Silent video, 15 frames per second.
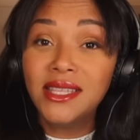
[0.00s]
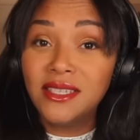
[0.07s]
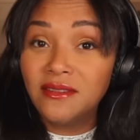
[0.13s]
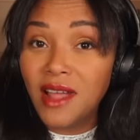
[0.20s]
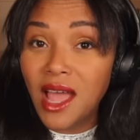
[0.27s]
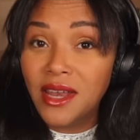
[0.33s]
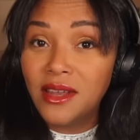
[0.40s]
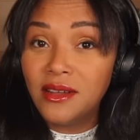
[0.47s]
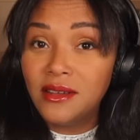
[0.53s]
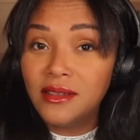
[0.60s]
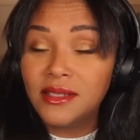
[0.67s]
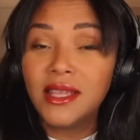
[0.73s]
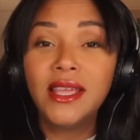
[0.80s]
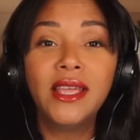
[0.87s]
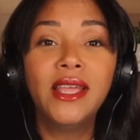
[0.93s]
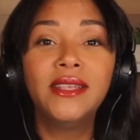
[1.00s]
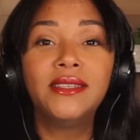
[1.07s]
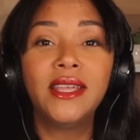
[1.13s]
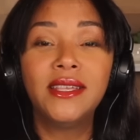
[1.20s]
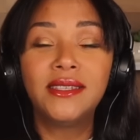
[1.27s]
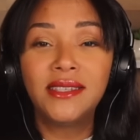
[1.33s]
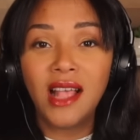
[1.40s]
Sarandos is
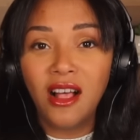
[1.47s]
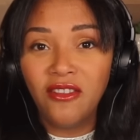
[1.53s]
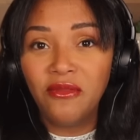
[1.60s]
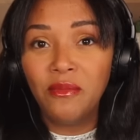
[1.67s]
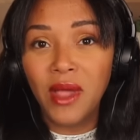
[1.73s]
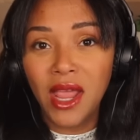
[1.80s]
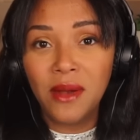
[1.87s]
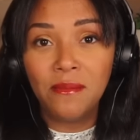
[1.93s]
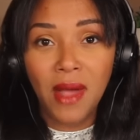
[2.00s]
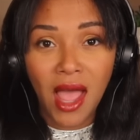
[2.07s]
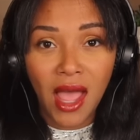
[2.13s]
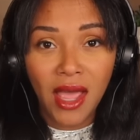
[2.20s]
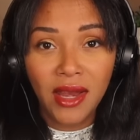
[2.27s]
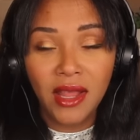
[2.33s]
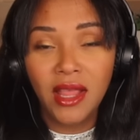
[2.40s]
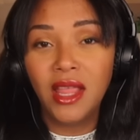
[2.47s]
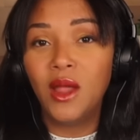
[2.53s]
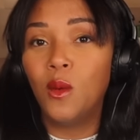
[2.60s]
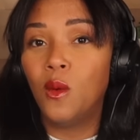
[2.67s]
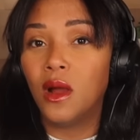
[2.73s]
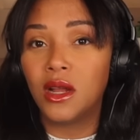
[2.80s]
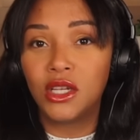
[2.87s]
a self-made man. He
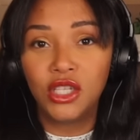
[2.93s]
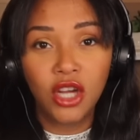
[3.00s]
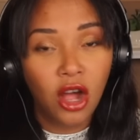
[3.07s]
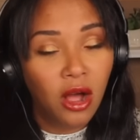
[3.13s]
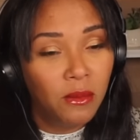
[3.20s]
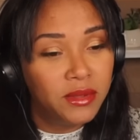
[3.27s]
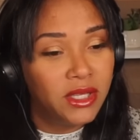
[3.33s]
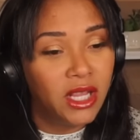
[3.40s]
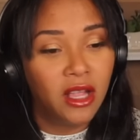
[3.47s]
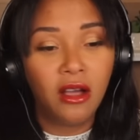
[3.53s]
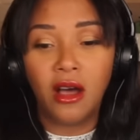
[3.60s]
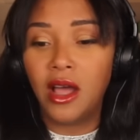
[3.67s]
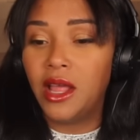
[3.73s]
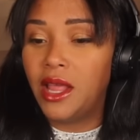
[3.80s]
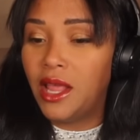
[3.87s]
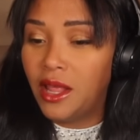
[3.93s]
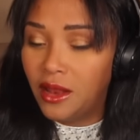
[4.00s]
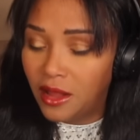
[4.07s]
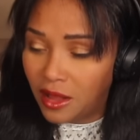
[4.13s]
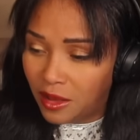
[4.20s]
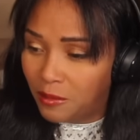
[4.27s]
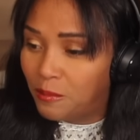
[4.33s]
worked jobs. He got it.
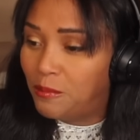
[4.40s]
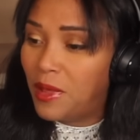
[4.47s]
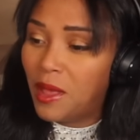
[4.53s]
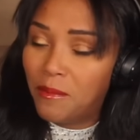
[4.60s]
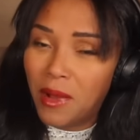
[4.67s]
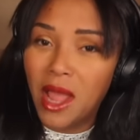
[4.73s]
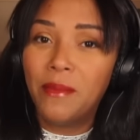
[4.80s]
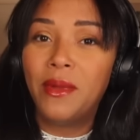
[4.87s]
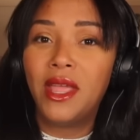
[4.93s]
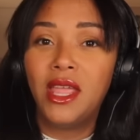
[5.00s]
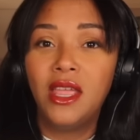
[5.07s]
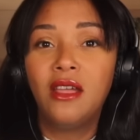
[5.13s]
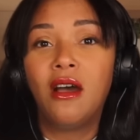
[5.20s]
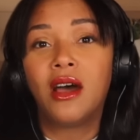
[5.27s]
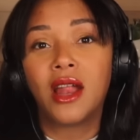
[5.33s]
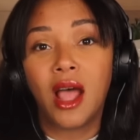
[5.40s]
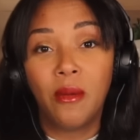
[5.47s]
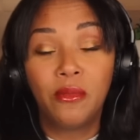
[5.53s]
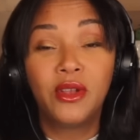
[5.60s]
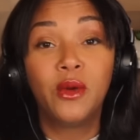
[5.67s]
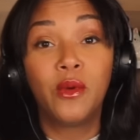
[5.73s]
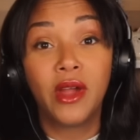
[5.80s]
Bit by bit, he got
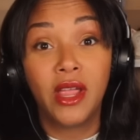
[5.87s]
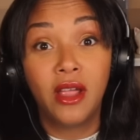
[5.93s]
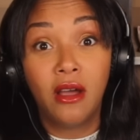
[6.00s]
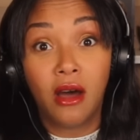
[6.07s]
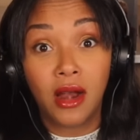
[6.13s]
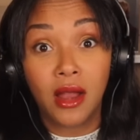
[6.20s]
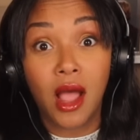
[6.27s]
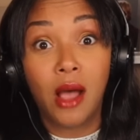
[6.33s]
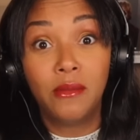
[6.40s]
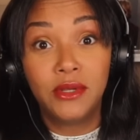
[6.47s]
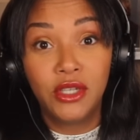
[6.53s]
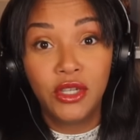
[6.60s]
up to where he got up